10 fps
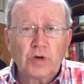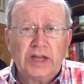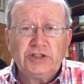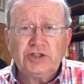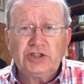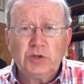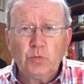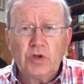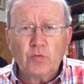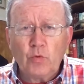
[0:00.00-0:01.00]
relationship
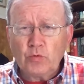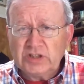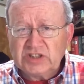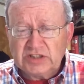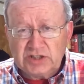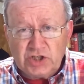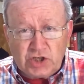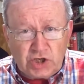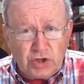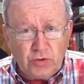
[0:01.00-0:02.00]
with won't listen to
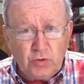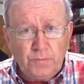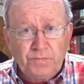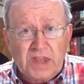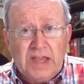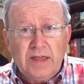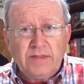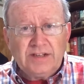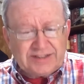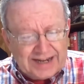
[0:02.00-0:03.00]
you,
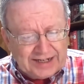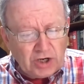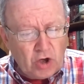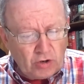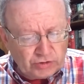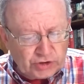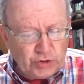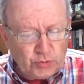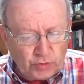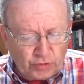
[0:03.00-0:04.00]
then take along
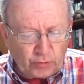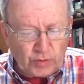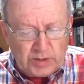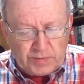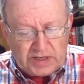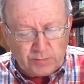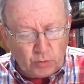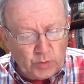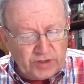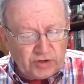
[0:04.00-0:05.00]
two or three
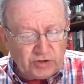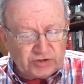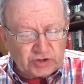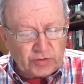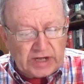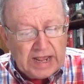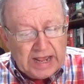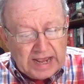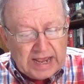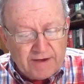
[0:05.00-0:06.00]
people with you so that
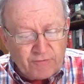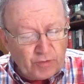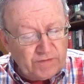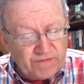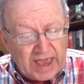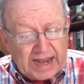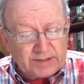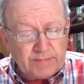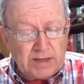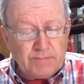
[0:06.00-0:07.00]
every
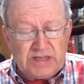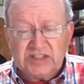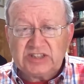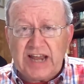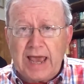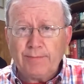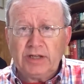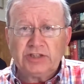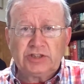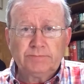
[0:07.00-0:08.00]
fact may be
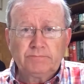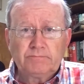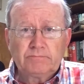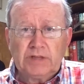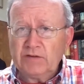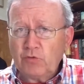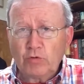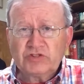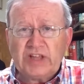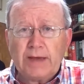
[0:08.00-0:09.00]
established. And of
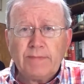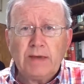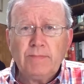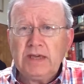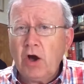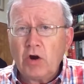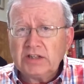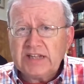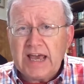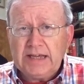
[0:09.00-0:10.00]
course, that may be all
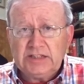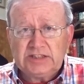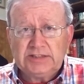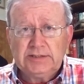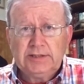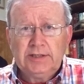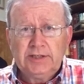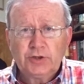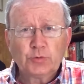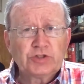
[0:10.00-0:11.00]
it takes
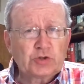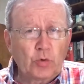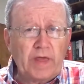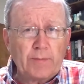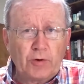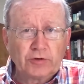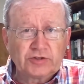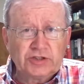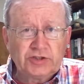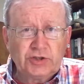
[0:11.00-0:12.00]
to restore that
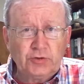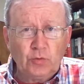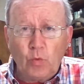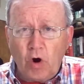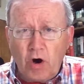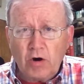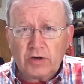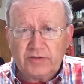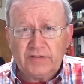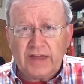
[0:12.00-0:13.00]
person to the walk
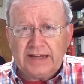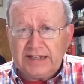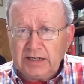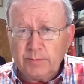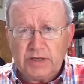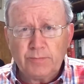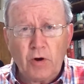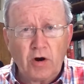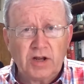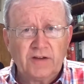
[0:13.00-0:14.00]
that they need to be a
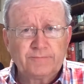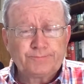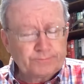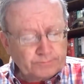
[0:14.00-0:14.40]
part of,